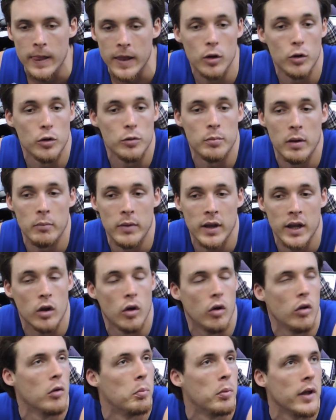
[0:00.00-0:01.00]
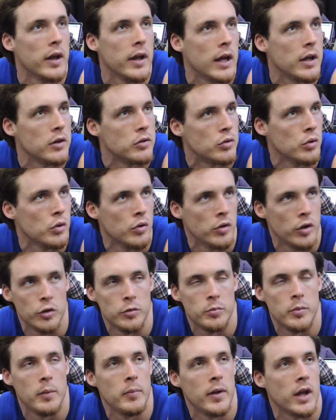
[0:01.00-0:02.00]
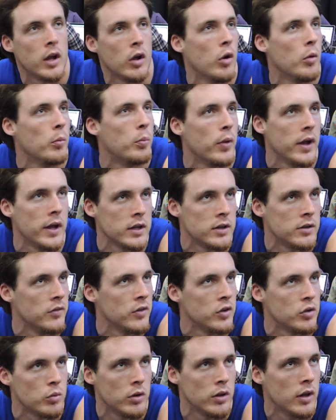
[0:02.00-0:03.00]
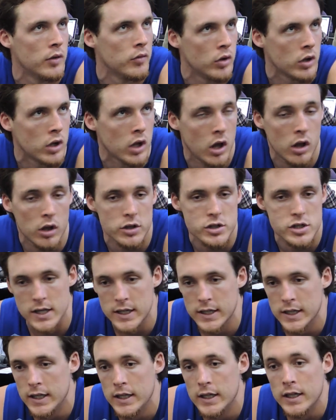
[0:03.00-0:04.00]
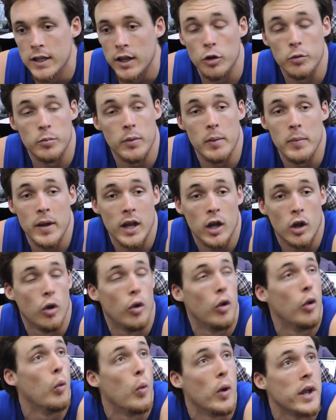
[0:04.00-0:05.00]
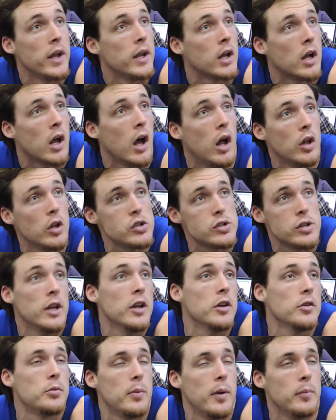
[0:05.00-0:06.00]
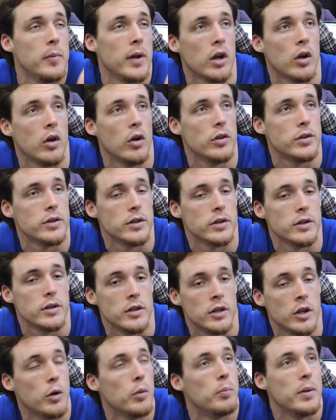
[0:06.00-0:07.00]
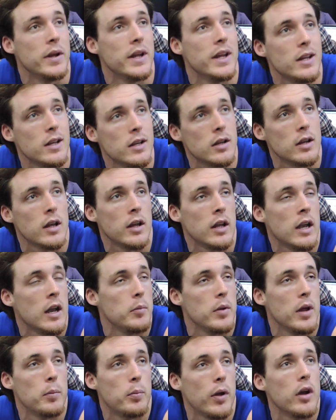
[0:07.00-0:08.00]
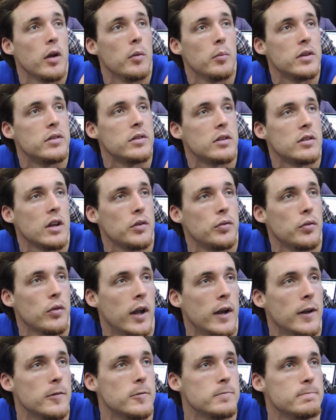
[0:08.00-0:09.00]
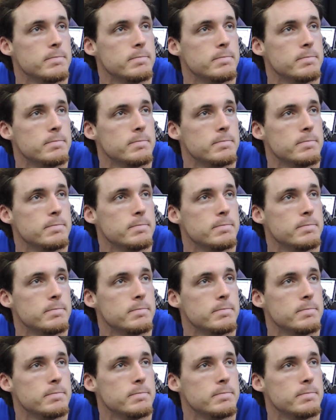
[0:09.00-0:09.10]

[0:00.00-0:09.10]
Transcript: then it was my main goal to play at high school, and that was my main goal to play at Division I level in college. That was my main goal to win in college, and that was my main goal to, you know, be an NBA player and be successful at it.